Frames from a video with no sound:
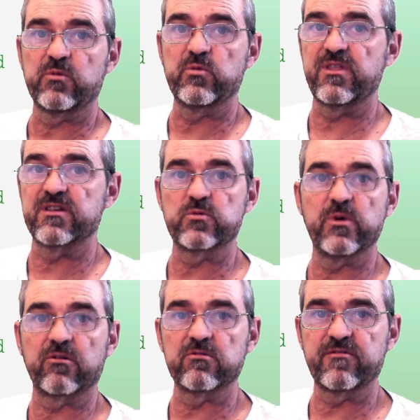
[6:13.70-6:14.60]
with the
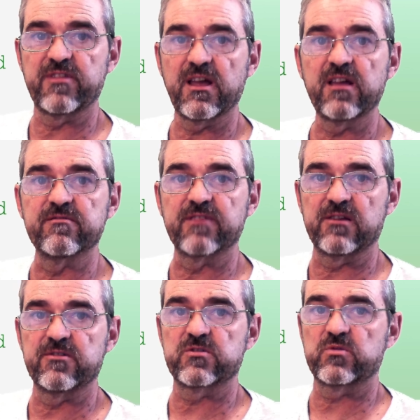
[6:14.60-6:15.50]
square root of the
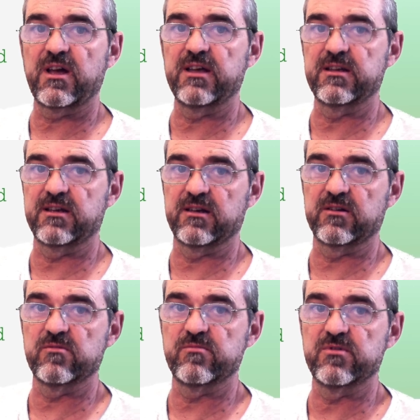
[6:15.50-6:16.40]
eigenvalues, I can
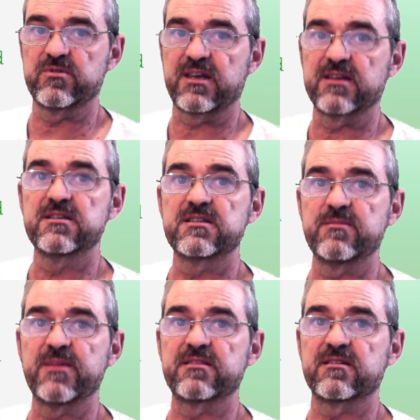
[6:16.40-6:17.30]
compute a
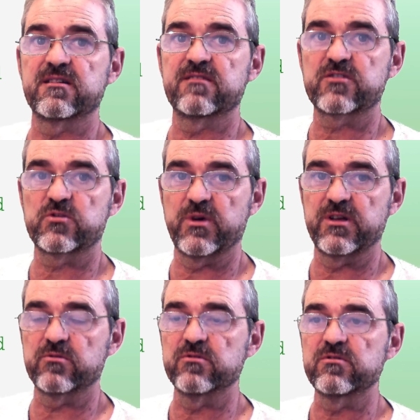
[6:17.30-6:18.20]
symmetric
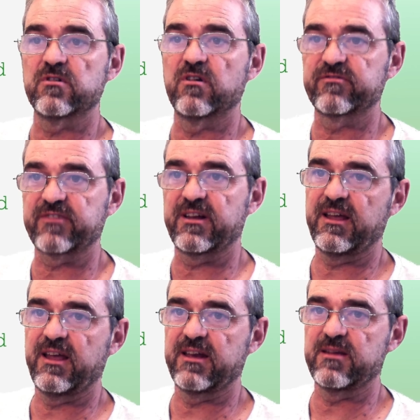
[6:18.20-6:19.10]
square root of
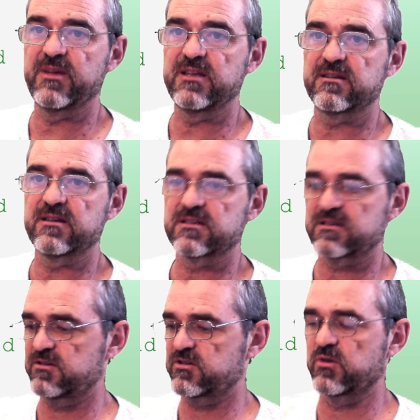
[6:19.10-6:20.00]
any
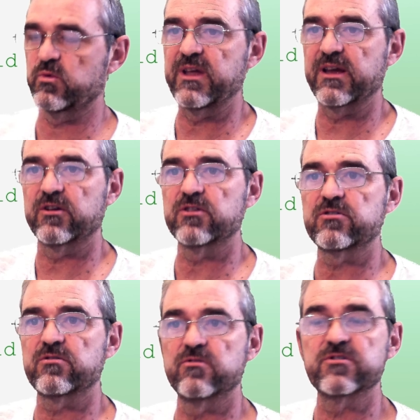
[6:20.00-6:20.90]
matrix, so we are
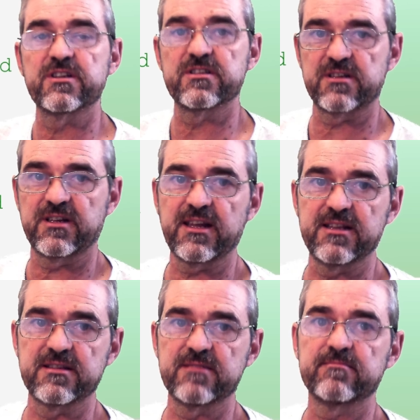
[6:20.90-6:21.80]
not losing
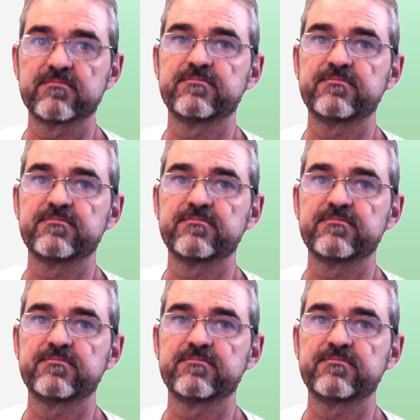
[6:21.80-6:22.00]
generality